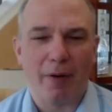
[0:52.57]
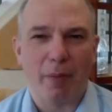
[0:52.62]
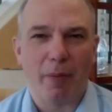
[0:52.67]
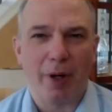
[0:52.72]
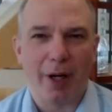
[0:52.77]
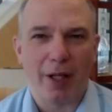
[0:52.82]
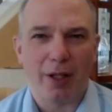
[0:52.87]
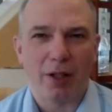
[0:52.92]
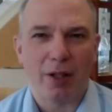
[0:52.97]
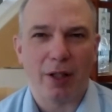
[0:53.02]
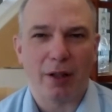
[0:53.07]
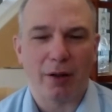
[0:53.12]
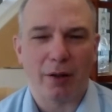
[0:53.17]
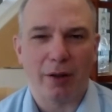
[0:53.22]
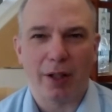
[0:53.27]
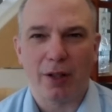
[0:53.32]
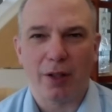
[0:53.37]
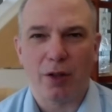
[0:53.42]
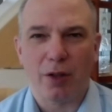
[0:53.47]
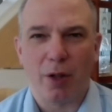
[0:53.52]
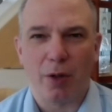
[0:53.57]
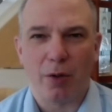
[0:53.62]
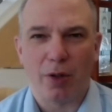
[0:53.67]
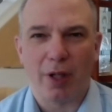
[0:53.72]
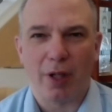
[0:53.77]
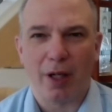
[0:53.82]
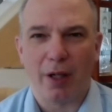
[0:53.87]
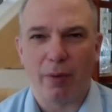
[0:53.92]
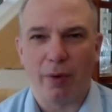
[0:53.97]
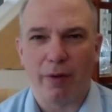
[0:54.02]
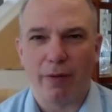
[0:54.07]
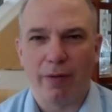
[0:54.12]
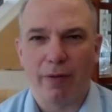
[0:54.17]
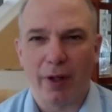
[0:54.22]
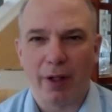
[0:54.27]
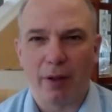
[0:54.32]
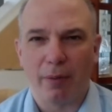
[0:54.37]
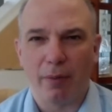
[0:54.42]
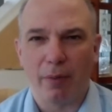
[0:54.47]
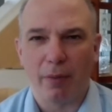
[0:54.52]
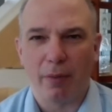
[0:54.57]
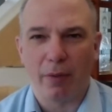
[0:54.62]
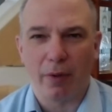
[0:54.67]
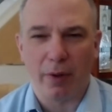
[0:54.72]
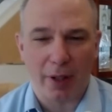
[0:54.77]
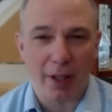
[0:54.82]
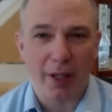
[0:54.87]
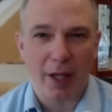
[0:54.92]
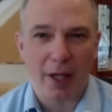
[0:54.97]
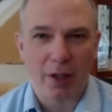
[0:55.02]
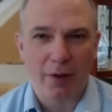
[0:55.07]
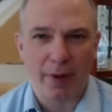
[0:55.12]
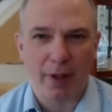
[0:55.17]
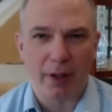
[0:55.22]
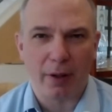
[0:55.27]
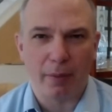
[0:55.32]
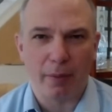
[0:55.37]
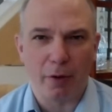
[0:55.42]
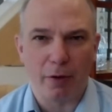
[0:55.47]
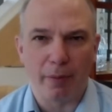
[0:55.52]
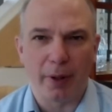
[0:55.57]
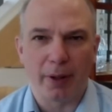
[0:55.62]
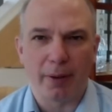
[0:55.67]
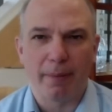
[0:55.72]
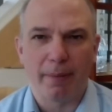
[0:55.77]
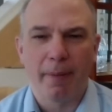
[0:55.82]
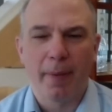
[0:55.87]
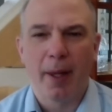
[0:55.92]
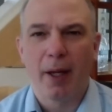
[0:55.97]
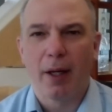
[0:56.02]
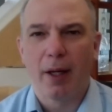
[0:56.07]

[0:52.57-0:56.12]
have a brain signal that's associated with index finger movement,